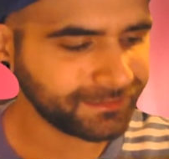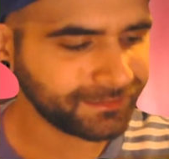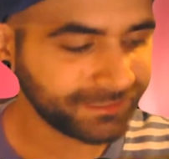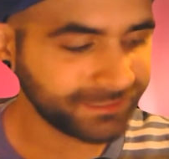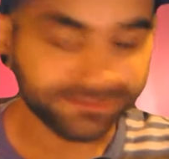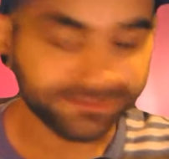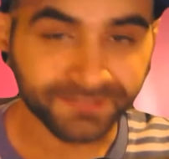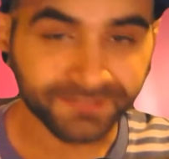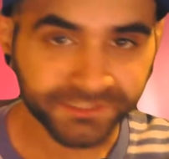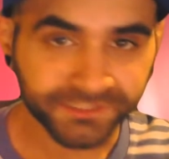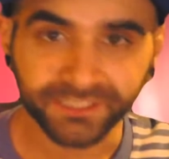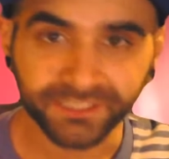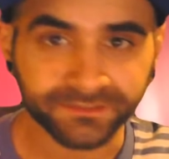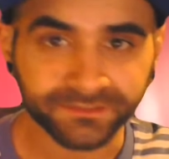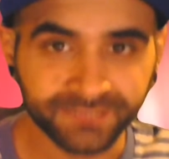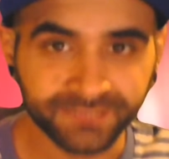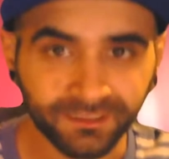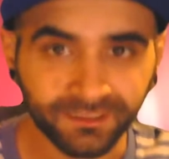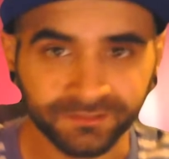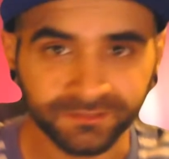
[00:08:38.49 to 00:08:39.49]
It's legit
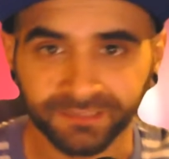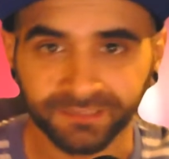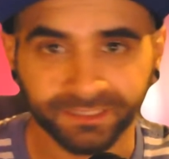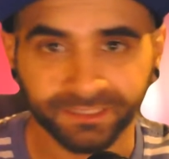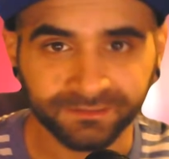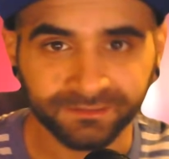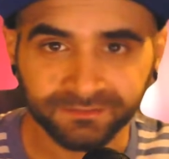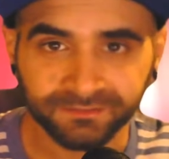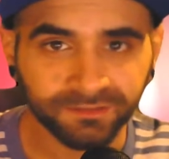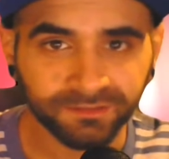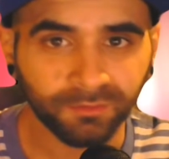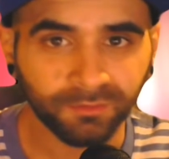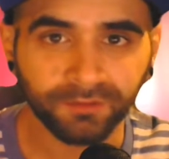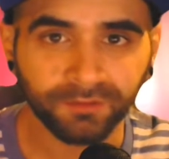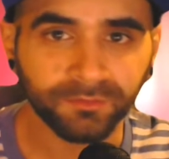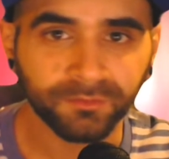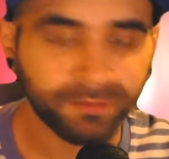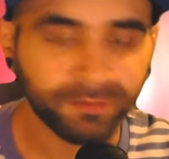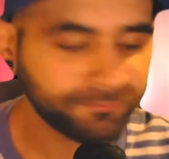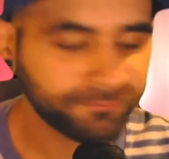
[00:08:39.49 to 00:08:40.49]
Zelda. Like, there's no
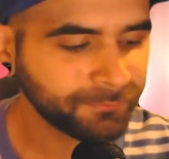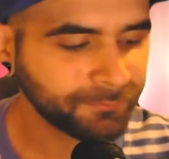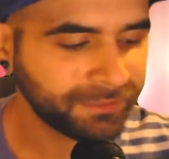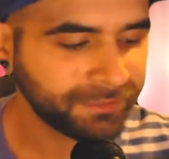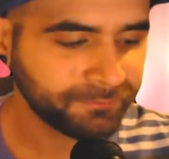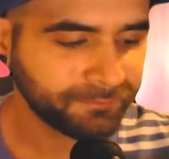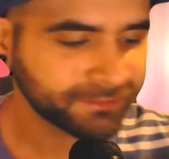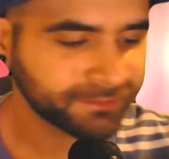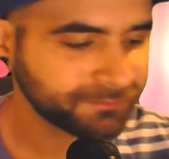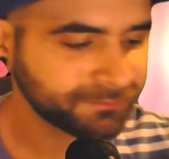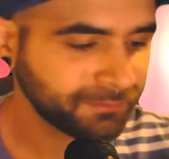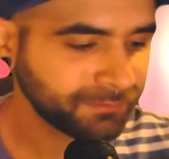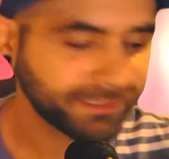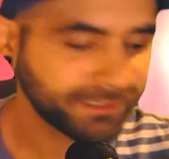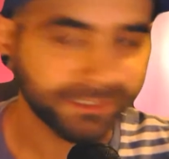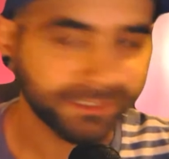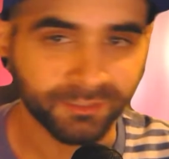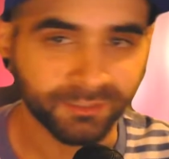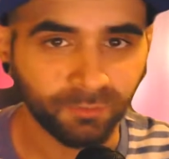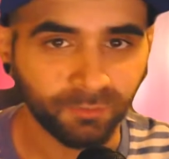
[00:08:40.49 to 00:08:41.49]
other way for me to
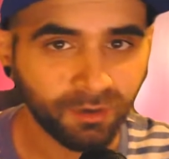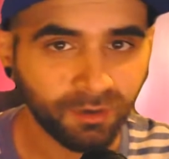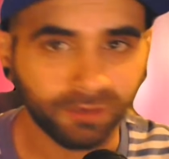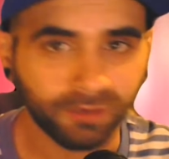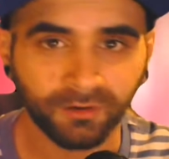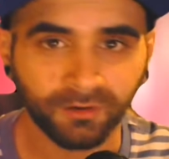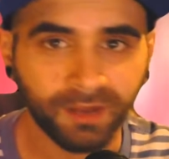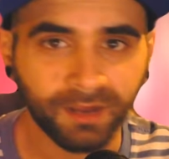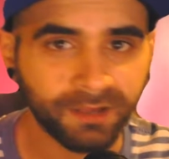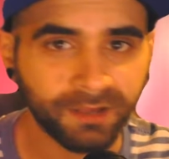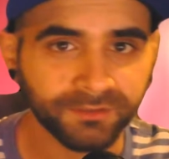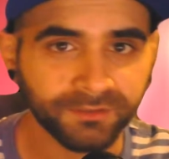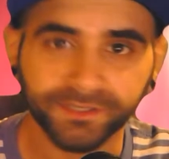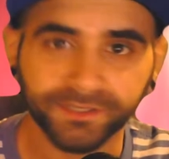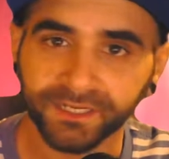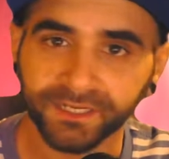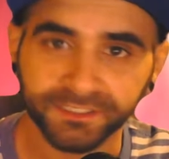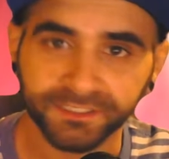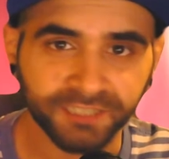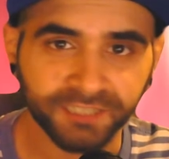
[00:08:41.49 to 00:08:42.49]
explain it. You walk around, you
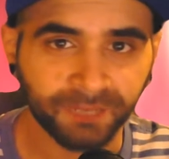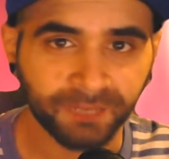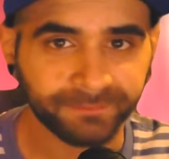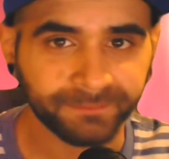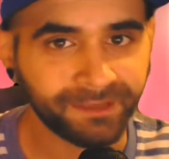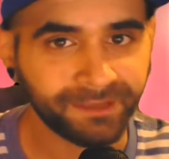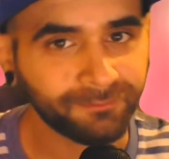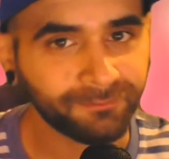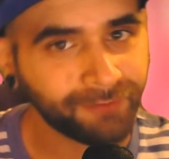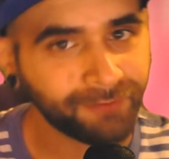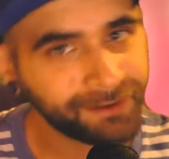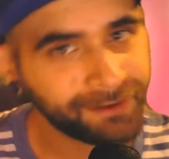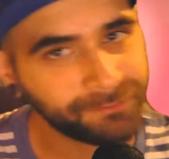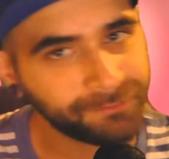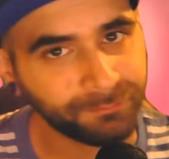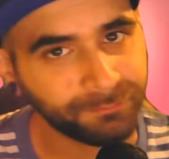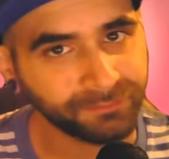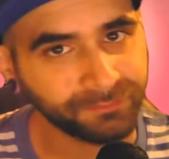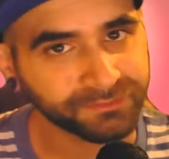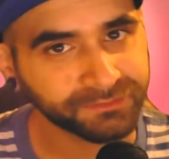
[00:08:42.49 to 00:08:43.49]
gotta chop down
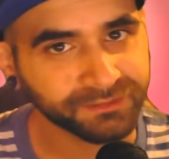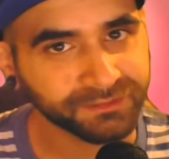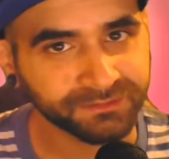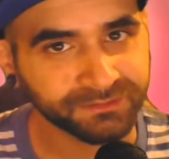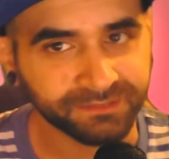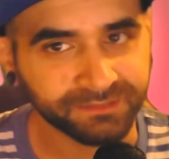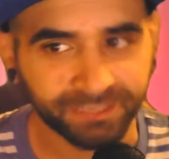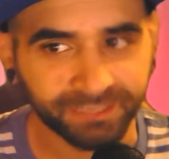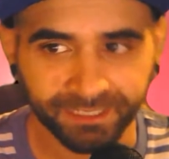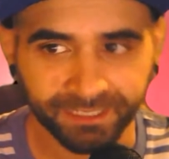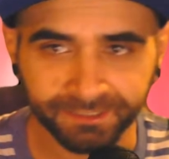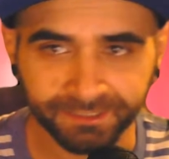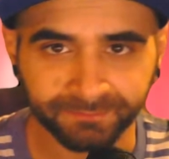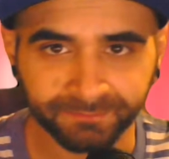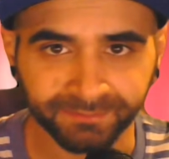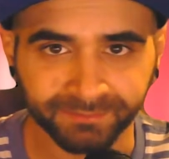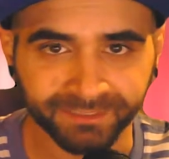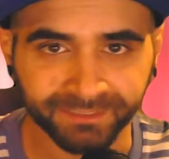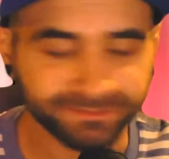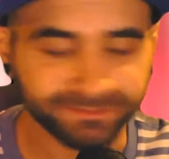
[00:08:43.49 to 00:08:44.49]
random bushes to get into
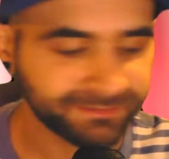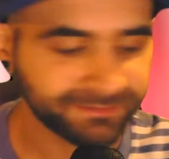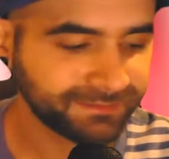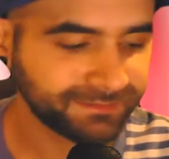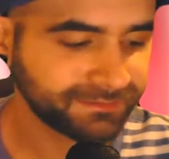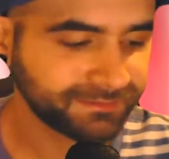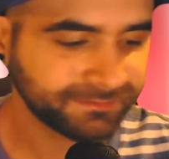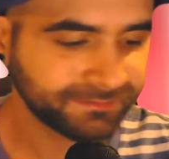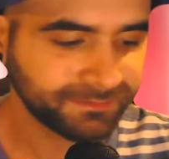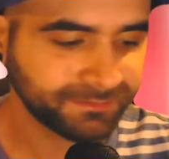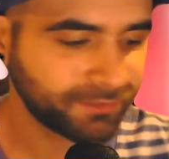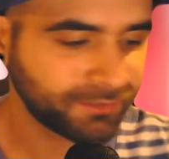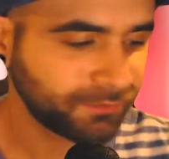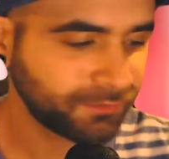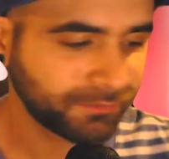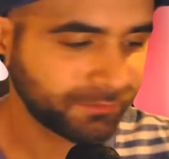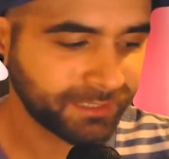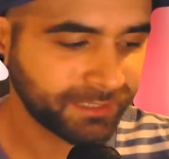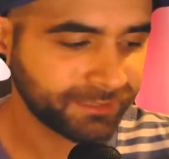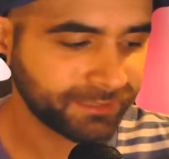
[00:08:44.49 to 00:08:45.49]
places, you know,
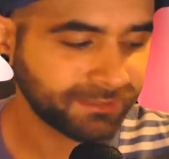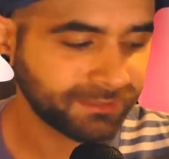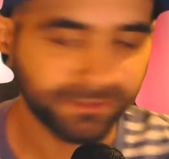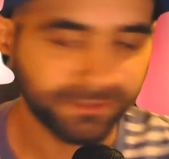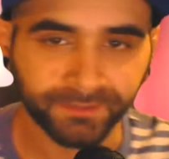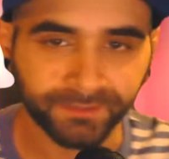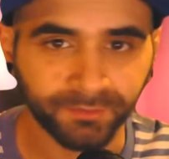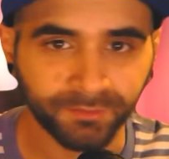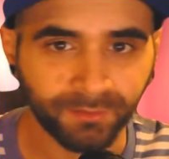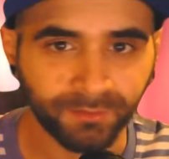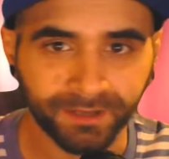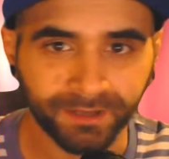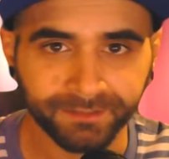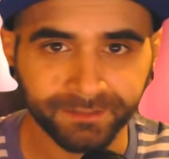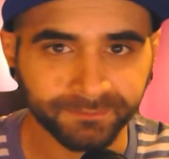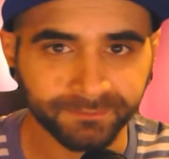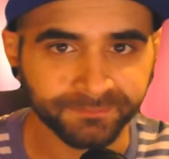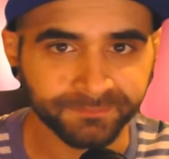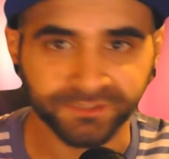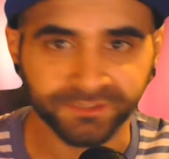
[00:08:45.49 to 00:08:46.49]
you gotta collect new
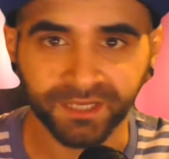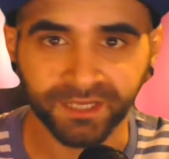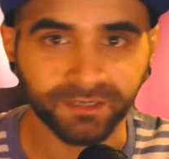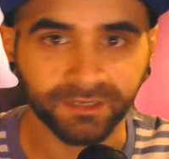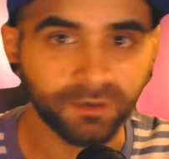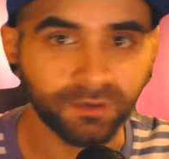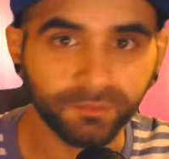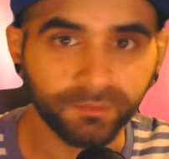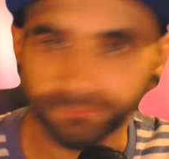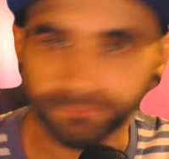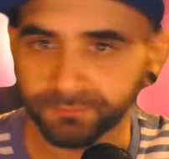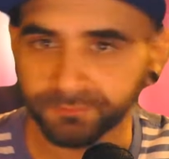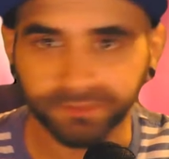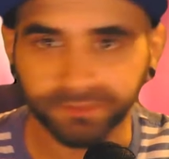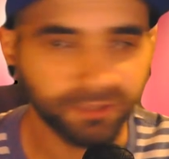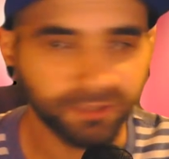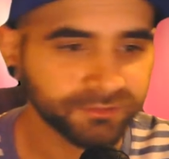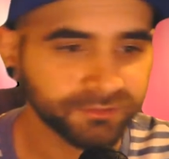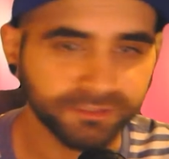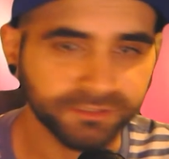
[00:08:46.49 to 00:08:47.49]
items, you gotta go through
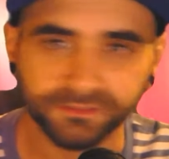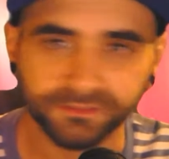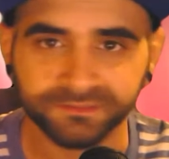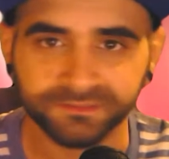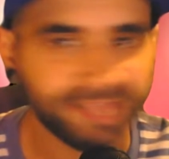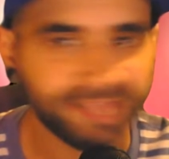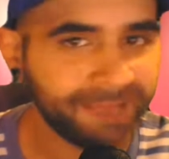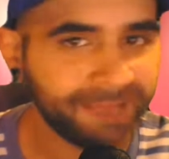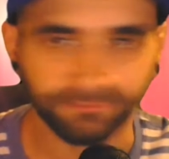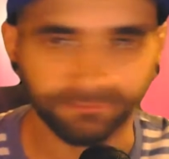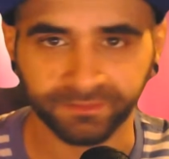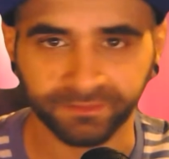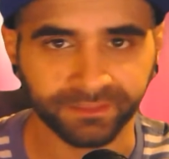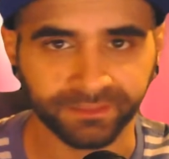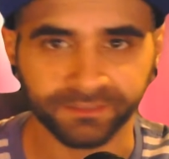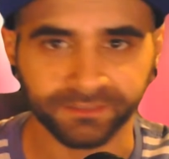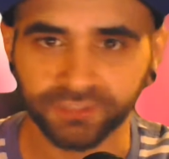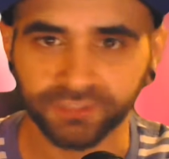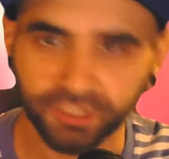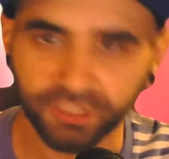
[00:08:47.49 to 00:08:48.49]
dungeons,
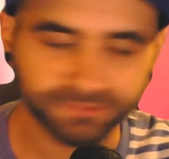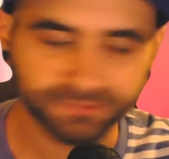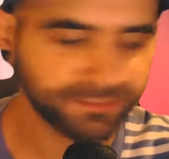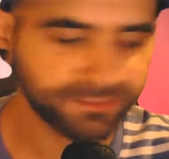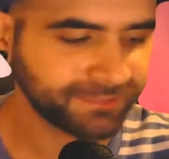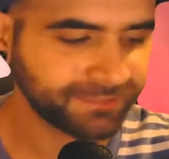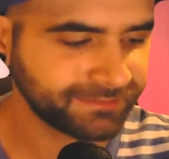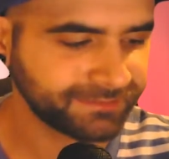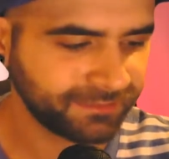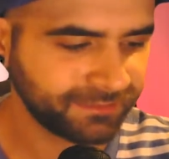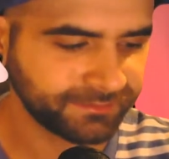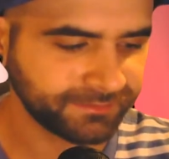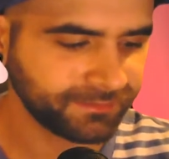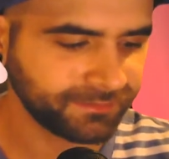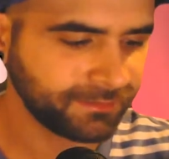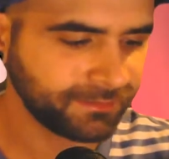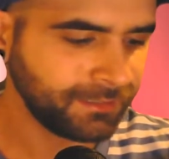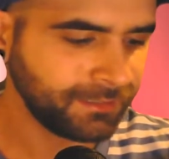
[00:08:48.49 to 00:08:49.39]
everything, just like Zelda.